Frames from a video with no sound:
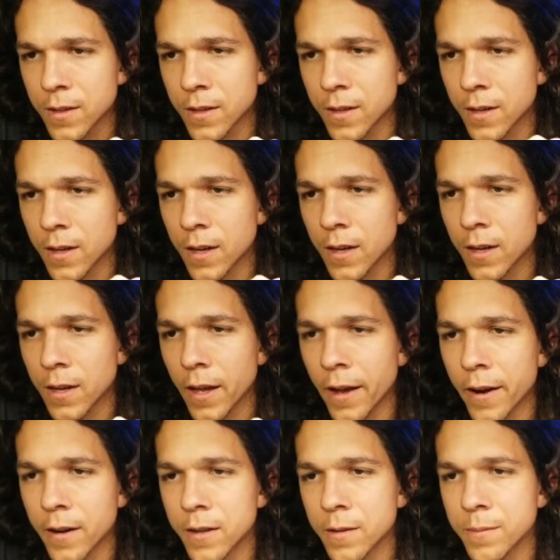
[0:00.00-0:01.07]
Uh,
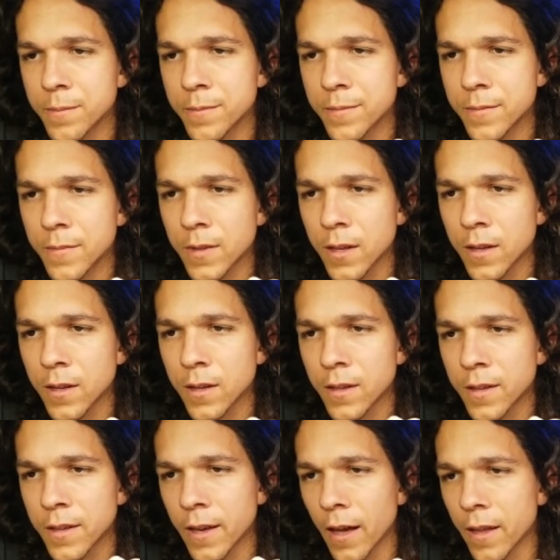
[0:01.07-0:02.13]
Aram,
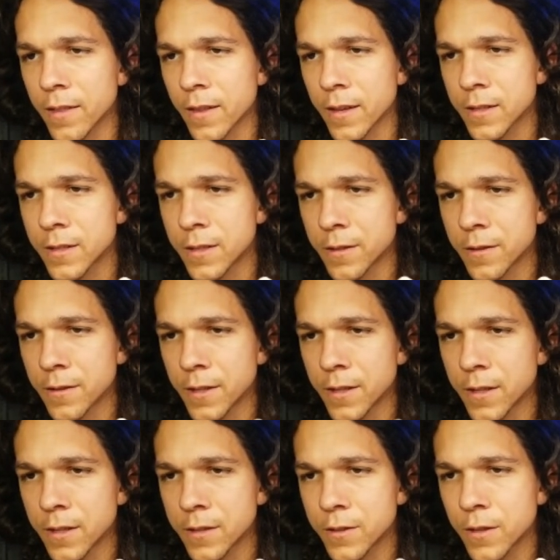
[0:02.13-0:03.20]
yeah, I think Sirui
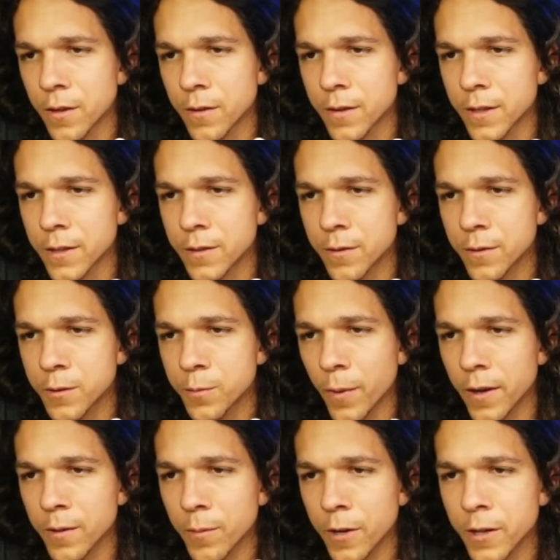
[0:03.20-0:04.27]
is going to
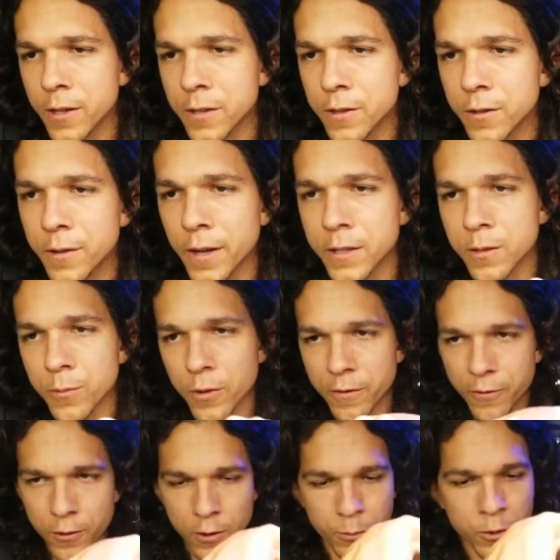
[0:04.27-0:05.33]
inspire the market to create some more
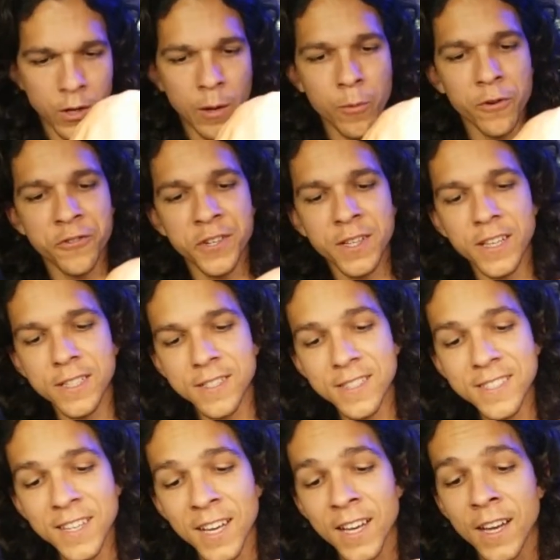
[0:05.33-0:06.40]
affordable anamorphic
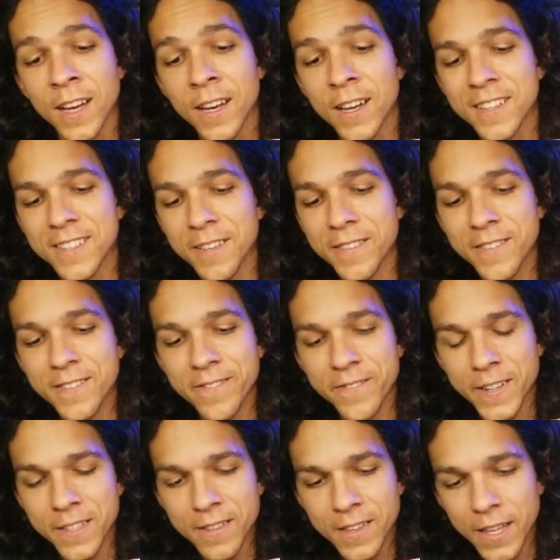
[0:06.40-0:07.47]
lenses. The
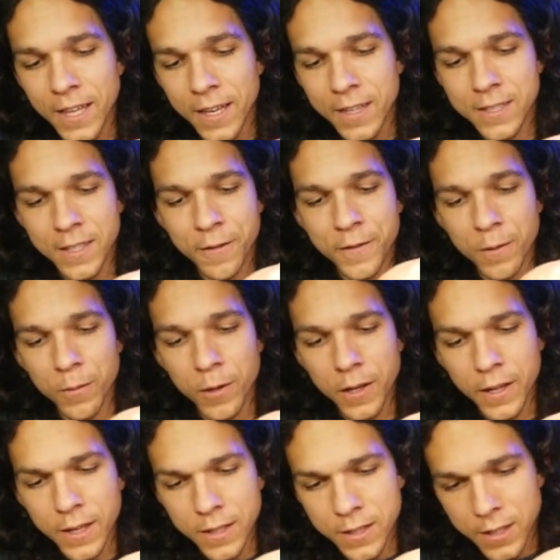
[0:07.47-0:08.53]
fun thing is, if the
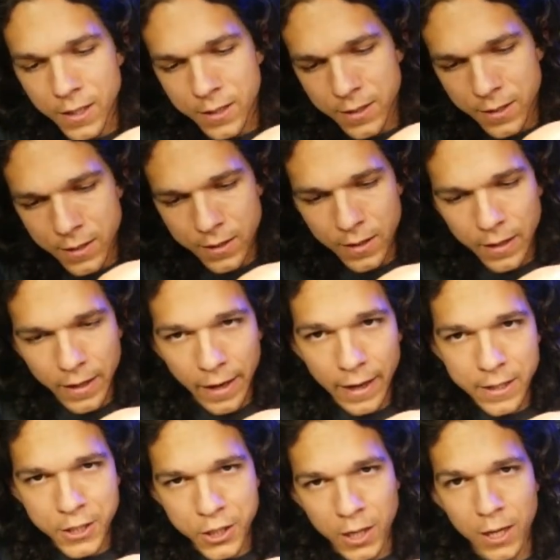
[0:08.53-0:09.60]
market doesn't
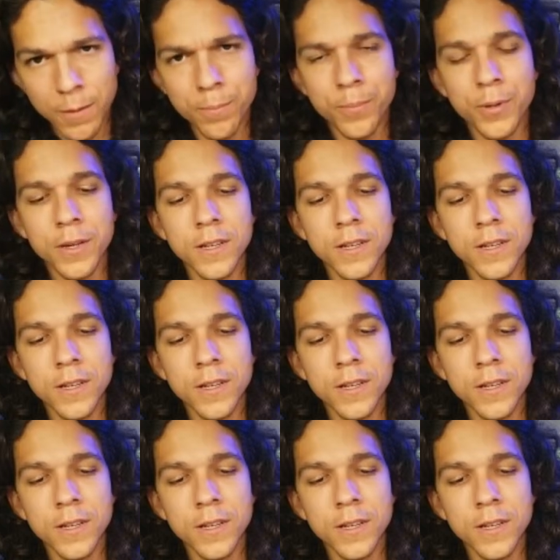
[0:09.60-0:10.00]
catch up,